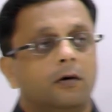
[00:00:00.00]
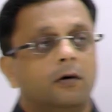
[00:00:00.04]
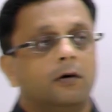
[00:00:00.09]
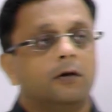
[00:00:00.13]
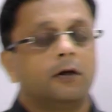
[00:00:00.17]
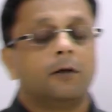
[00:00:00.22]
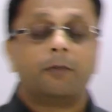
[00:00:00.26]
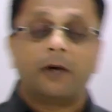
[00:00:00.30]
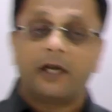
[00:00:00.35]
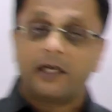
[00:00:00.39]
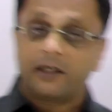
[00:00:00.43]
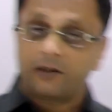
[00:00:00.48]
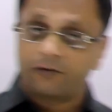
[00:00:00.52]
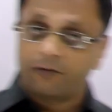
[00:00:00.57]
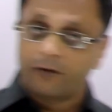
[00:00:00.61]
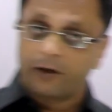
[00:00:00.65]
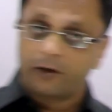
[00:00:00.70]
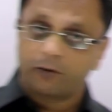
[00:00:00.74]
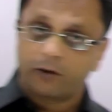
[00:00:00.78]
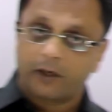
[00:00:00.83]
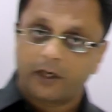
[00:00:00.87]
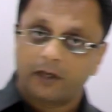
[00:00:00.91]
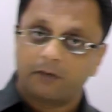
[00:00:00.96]
the place where
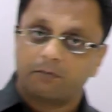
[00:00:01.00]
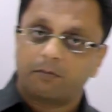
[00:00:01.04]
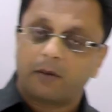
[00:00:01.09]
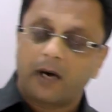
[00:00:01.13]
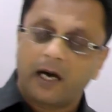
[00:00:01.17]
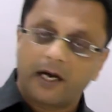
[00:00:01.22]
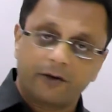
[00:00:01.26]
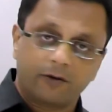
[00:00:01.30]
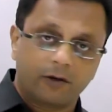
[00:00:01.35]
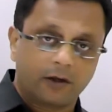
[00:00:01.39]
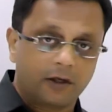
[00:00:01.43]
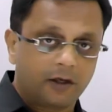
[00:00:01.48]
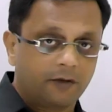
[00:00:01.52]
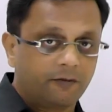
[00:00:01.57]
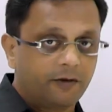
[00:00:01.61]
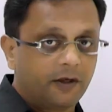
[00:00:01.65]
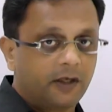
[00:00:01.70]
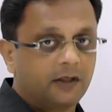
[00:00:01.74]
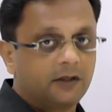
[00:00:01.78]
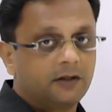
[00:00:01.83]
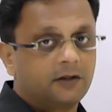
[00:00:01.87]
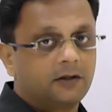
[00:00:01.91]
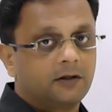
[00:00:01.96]
you can buy your D V
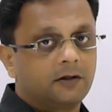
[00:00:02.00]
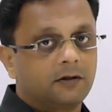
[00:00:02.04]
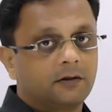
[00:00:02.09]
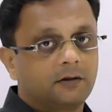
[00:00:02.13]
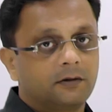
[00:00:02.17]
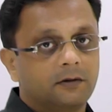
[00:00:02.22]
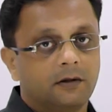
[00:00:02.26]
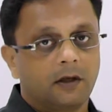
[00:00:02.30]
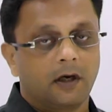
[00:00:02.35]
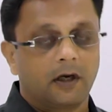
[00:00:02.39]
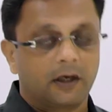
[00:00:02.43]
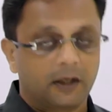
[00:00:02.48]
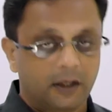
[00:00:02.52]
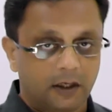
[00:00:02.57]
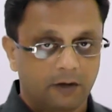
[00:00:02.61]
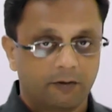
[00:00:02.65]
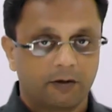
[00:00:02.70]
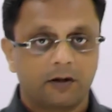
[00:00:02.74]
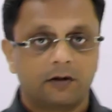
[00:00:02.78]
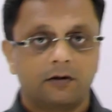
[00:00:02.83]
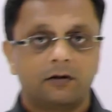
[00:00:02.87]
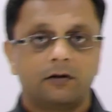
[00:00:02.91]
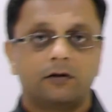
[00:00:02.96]
Ds are
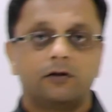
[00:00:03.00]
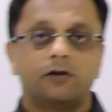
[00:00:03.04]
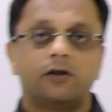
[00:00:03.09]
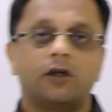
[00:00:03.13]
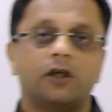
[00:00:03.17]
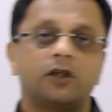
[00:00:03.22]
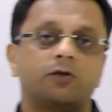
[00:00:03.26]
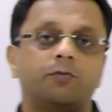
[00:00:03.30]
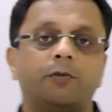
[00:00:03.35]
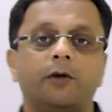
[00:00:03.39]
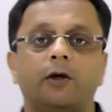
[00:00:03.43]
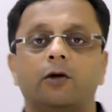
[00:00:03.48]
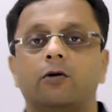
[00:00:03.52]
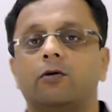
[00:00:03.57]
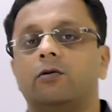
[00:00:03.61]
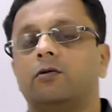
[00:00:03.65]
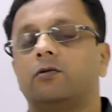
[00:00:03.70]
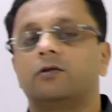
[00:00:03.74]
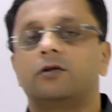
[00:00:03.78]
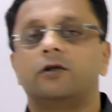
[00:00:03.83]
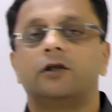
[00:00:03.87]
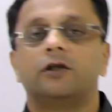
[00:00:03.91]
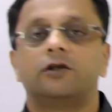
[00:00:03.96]
given just below
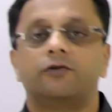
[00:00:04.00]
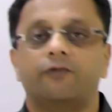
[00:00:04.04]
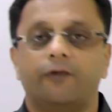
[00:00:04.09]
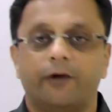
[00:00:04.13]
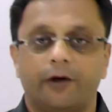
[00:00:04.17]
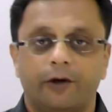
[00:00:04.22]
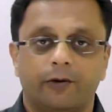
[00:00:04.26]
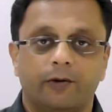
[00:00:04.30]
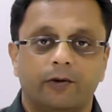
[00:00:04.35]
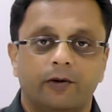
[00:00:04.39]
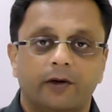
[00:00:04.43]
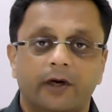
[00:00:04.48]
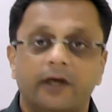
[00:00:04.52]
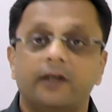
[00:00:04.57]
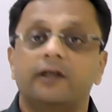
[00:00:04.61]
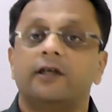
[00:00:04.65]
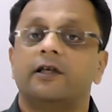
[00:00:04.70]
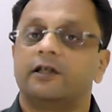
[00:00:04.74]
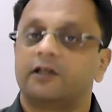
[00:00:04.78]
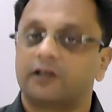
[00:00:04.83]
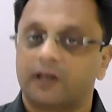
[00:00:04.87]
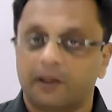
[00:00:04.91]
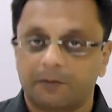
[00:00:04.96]
this video in the
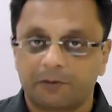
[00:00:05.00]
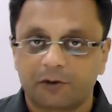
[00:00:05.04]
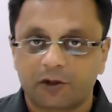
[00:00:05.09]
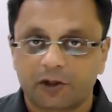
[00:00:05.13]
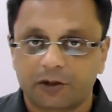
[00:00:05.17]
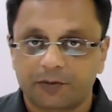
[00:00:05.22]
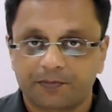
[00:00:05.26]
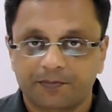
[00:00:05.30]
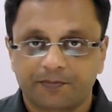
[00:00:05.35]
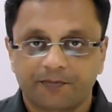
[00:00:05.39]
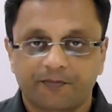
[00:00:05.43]
description.